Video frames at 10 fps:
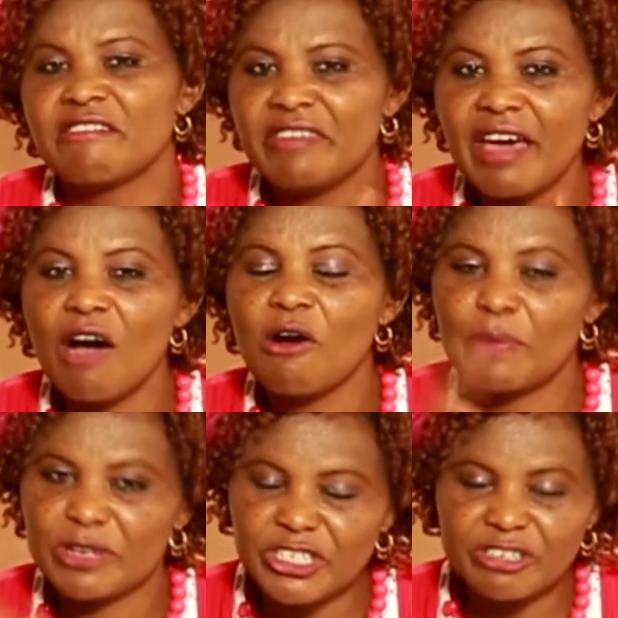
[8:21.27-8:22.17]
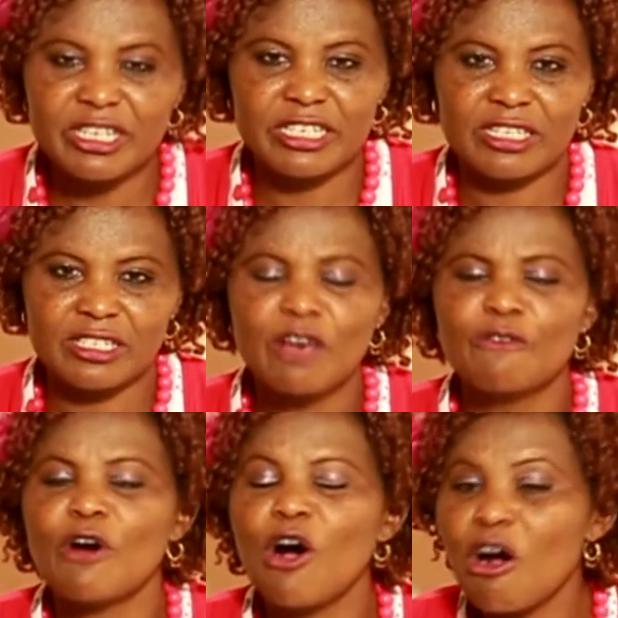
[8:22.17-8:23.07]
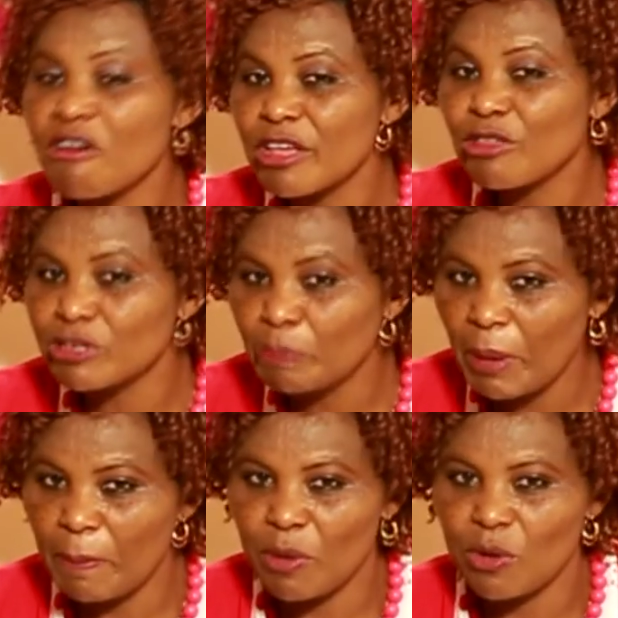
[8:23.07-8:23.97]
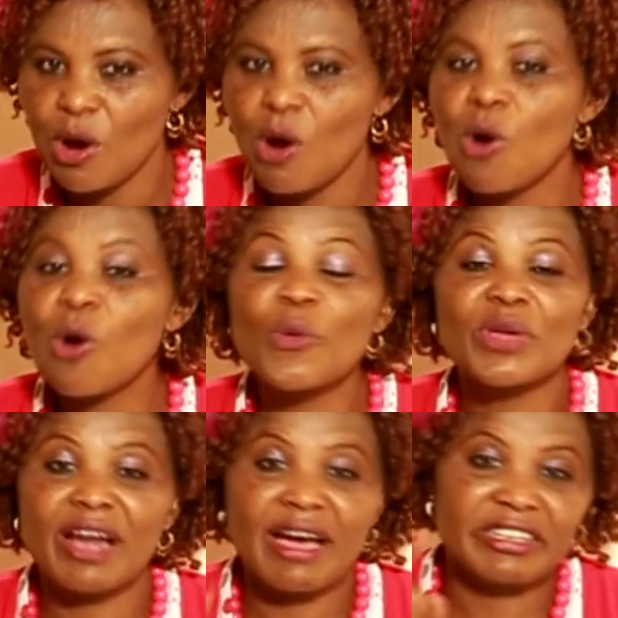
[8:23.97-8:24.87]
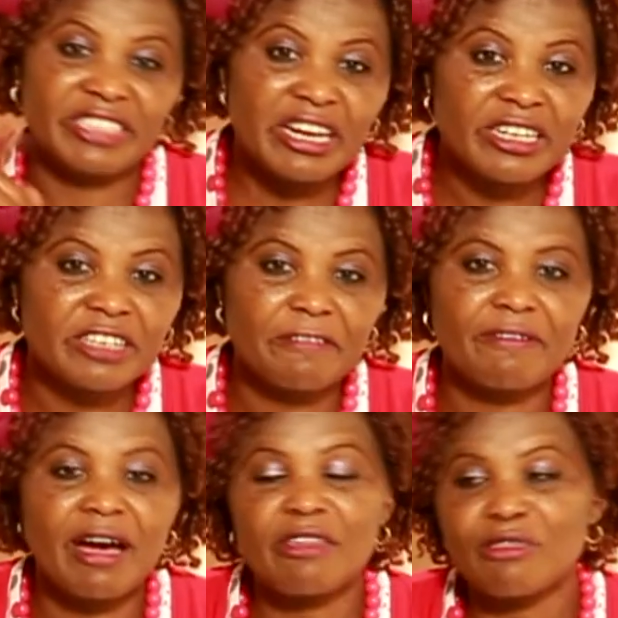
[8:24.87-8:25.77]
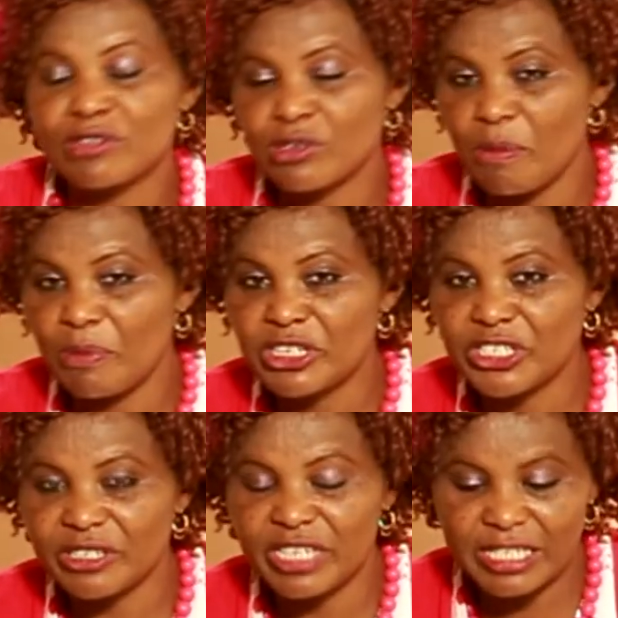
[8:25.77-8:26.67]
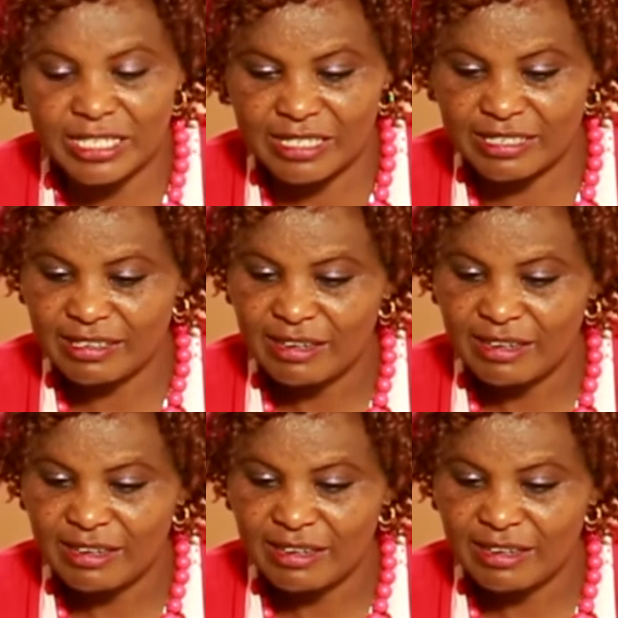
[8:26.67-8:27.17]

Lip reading: There are opportunities for only those people who will identify those opportunities.